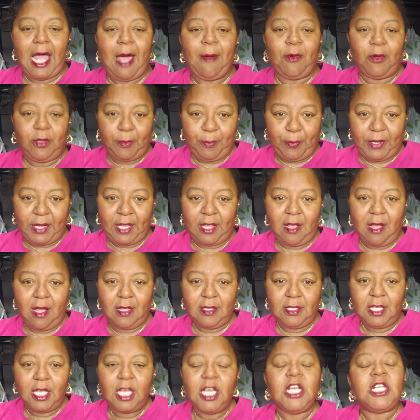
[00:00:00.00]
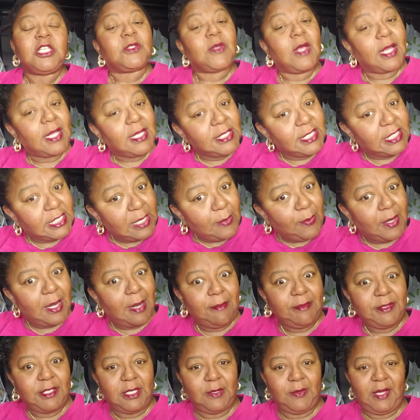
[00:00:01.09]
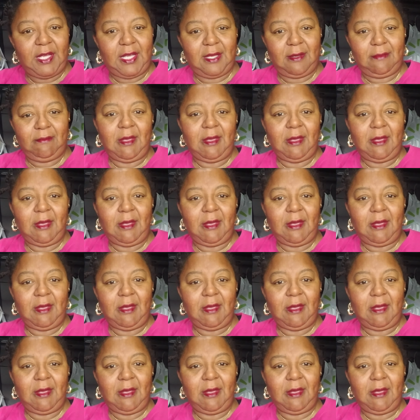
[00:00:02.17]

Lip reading: I'm going to put it on so I can see what I'm doing.